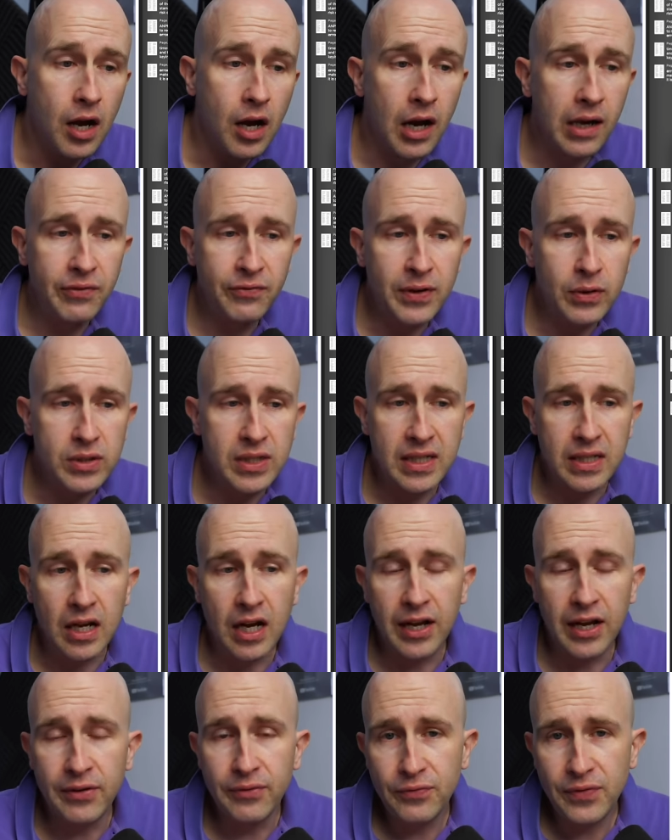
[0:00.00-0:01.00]
I felt it
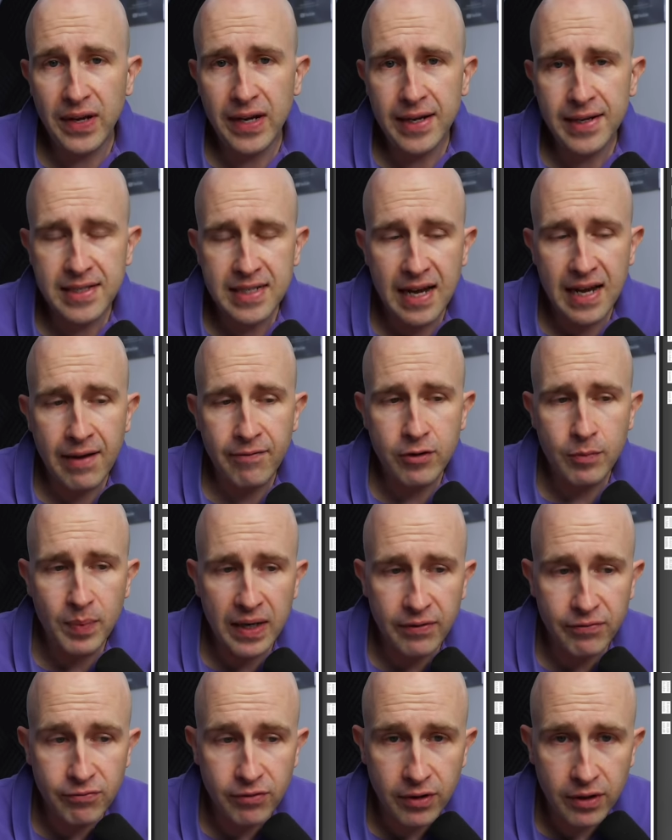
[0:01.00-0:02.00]
unfair to have to
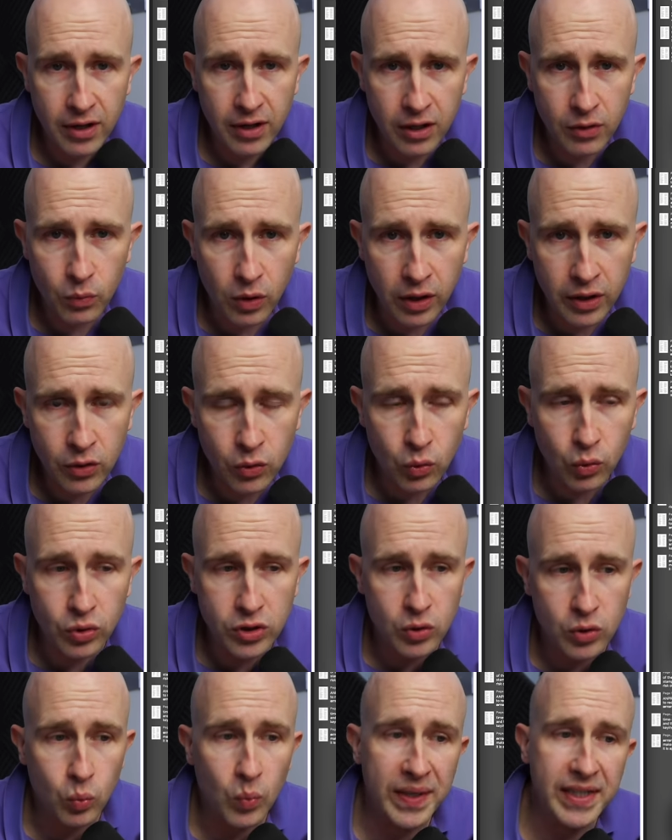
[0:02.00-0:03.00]
pay for another one or
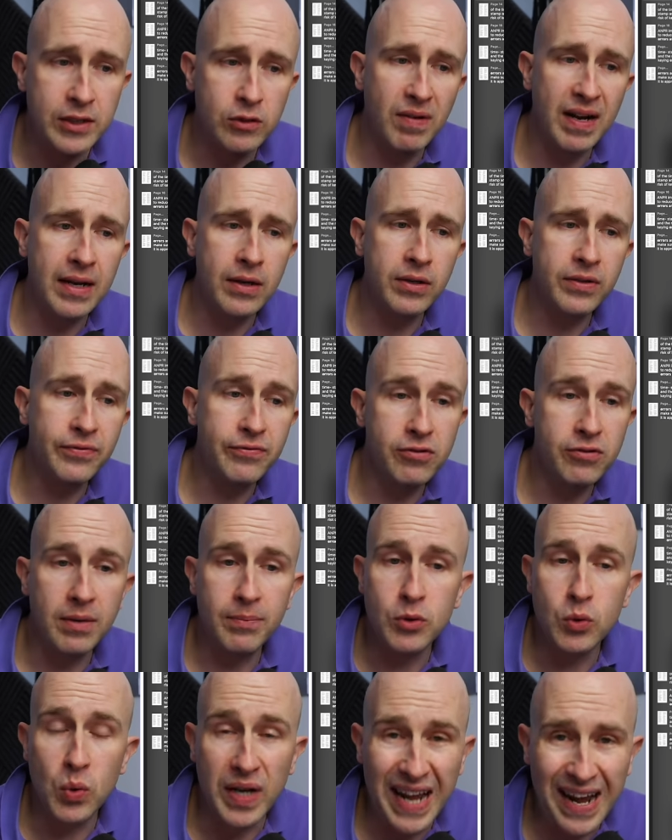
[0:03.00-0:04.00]
to wait around for
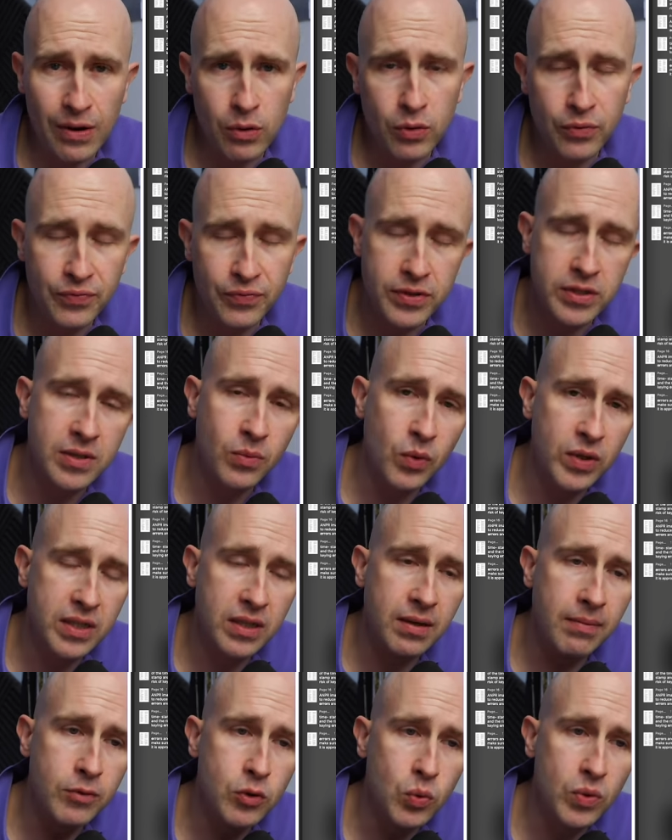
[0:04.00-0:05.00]
up to an hour for someone to
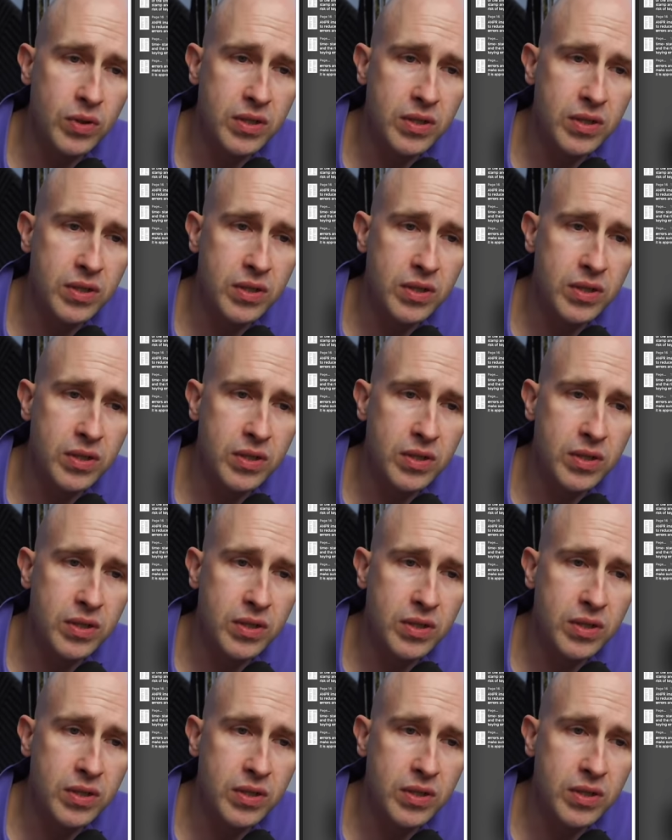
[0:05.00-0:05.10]
come to